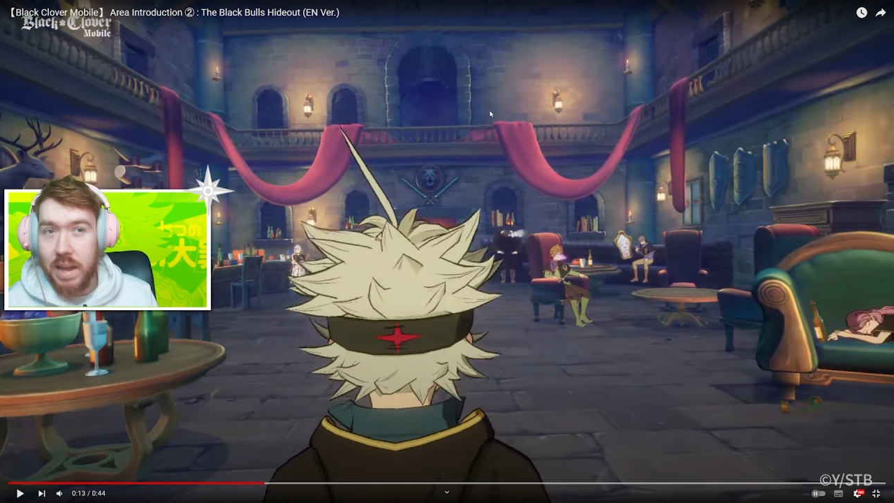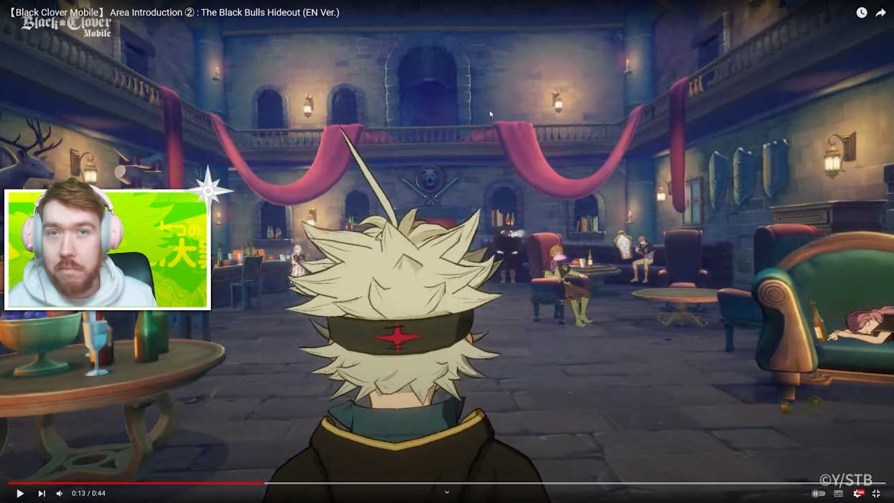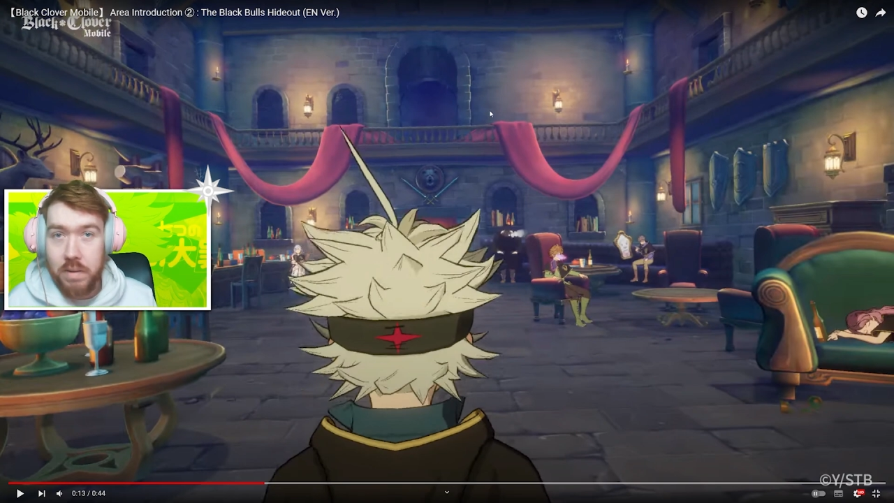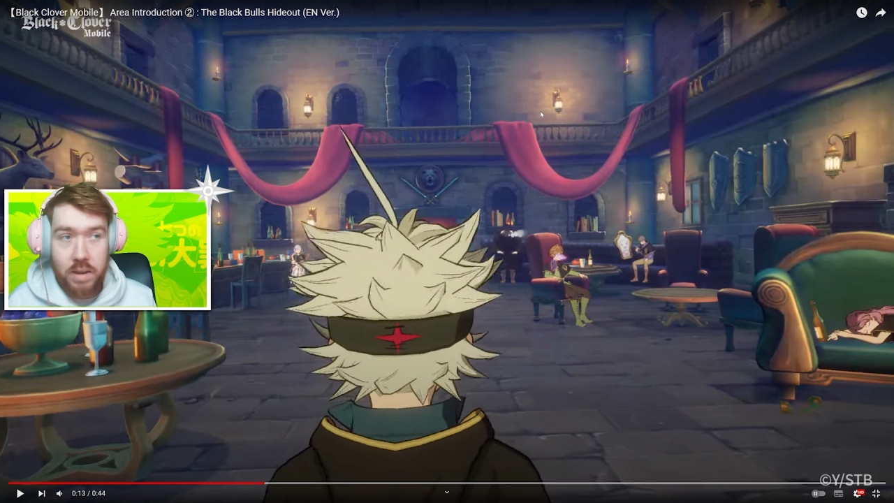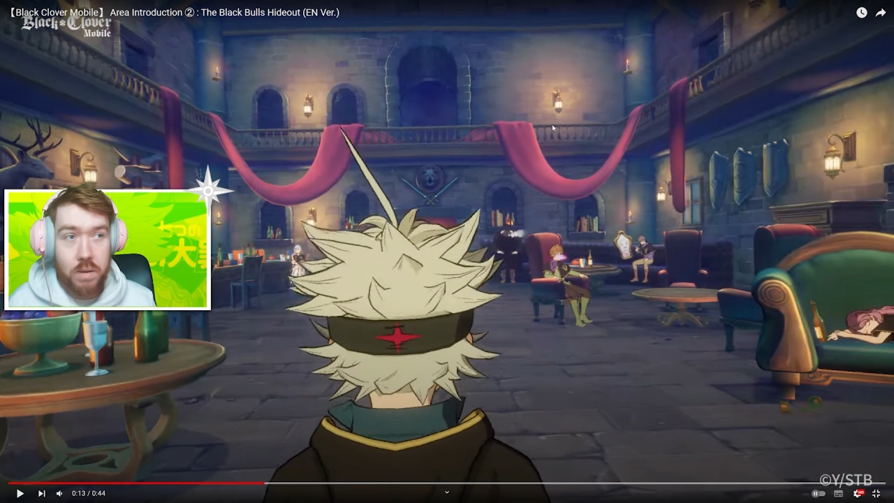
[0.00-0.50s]

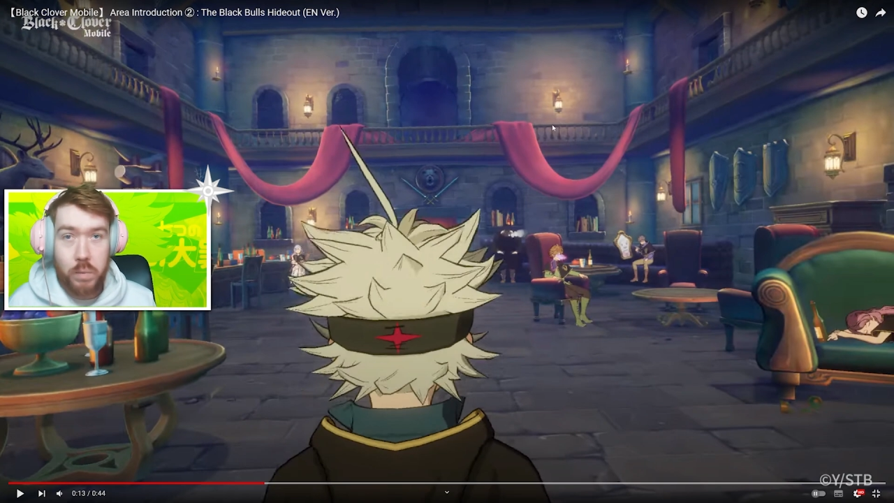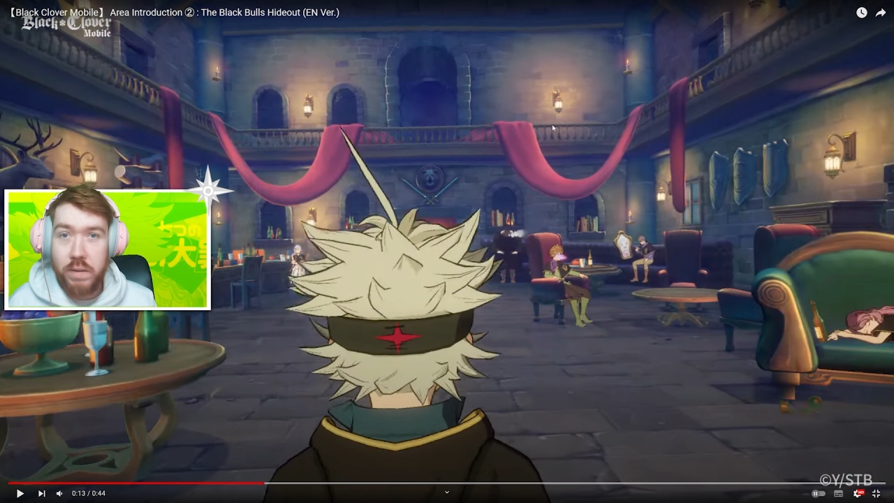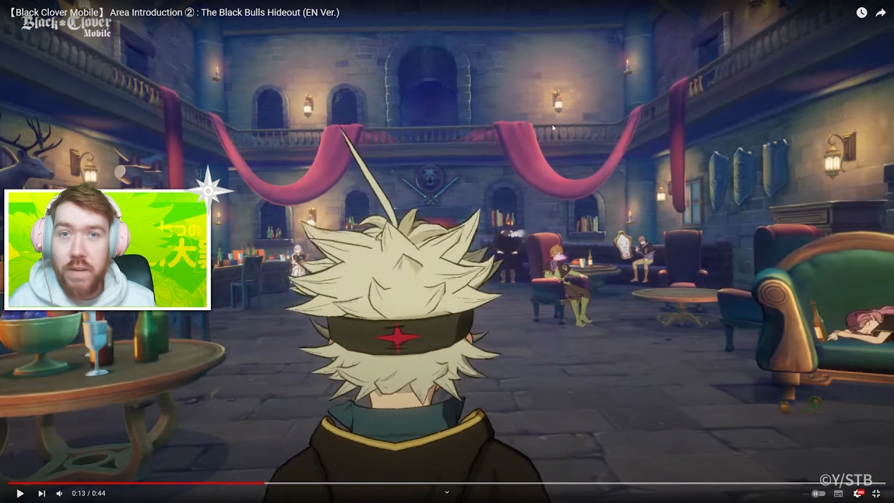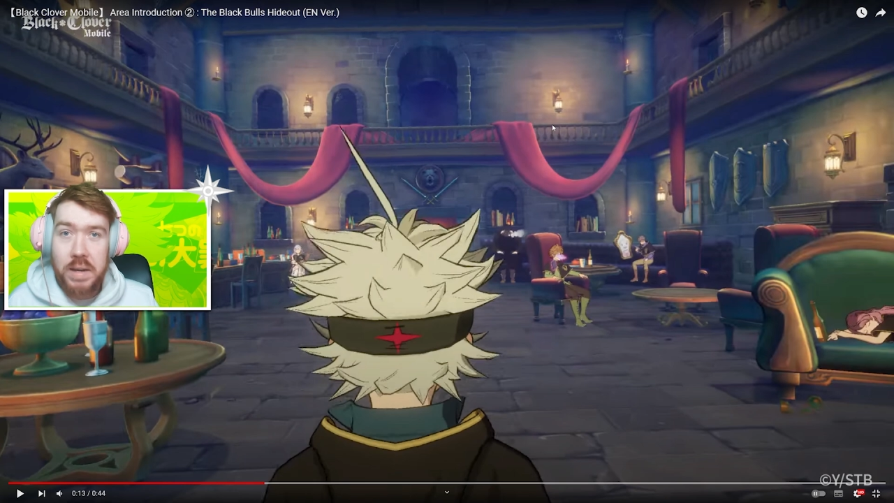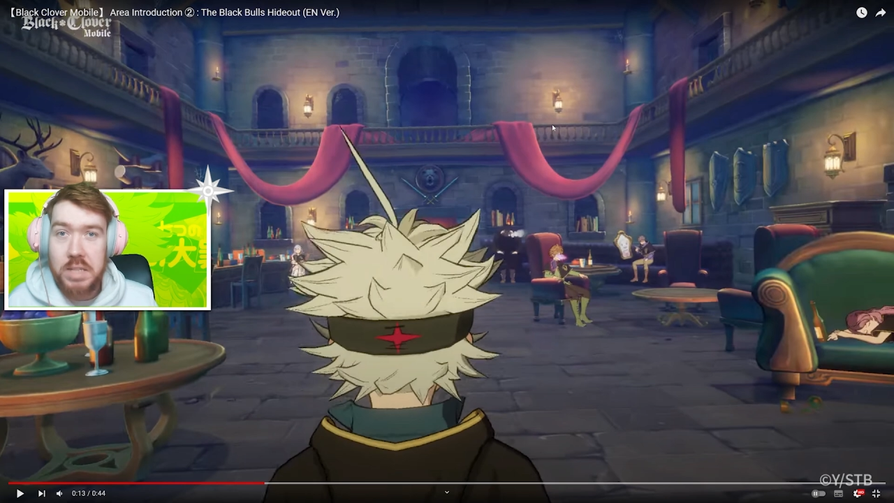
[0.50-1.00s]
time, when
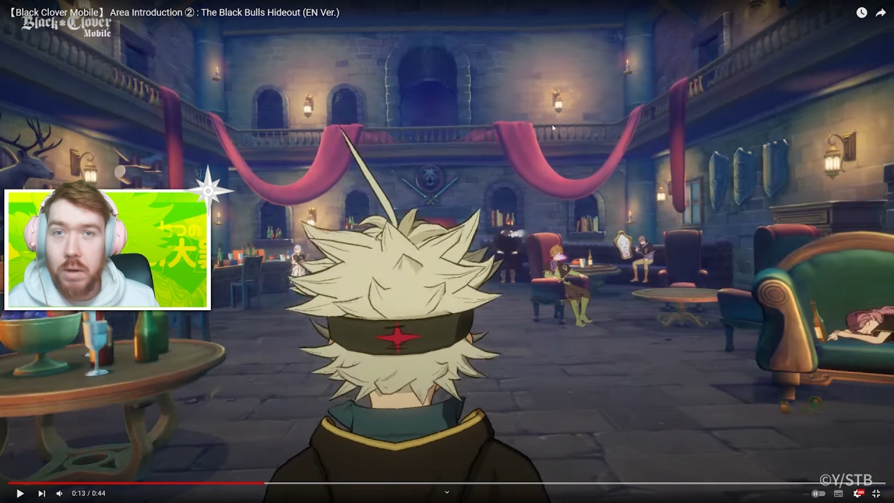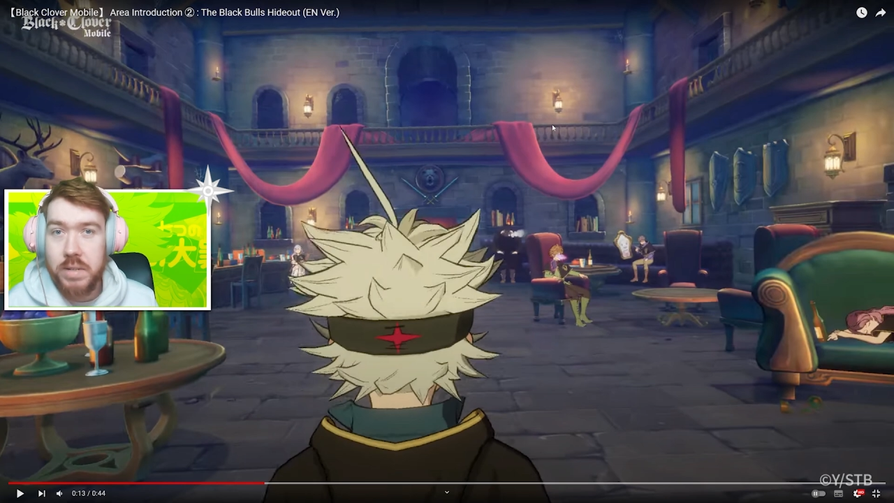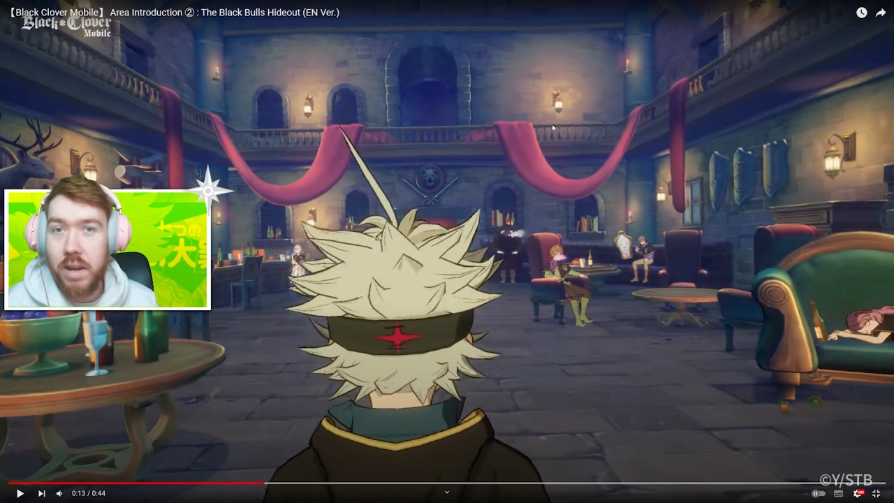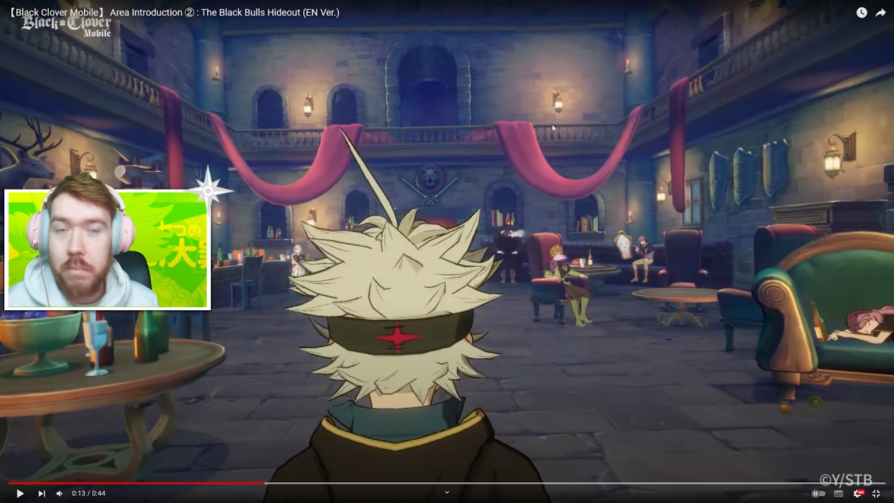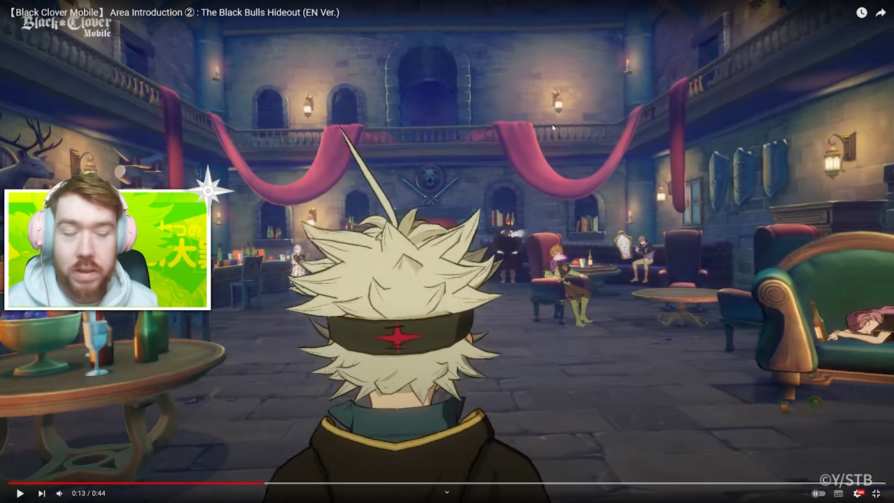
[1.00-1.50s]
he finally
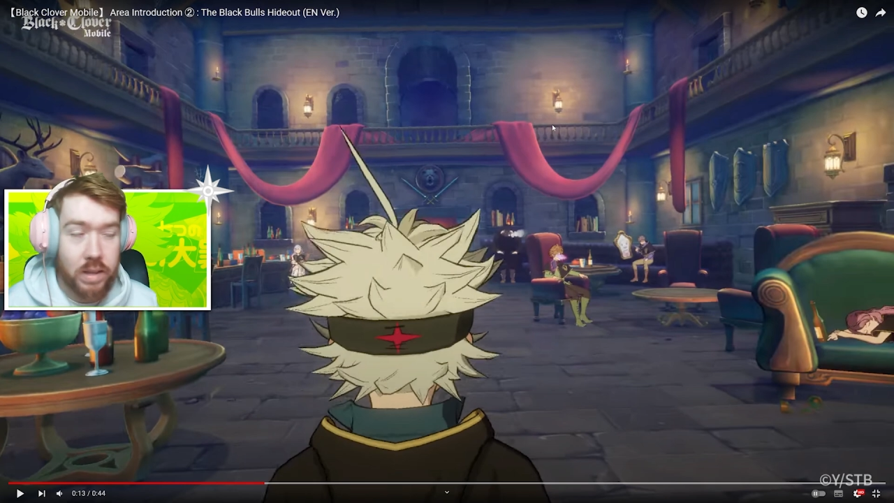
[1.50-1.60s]
shows up.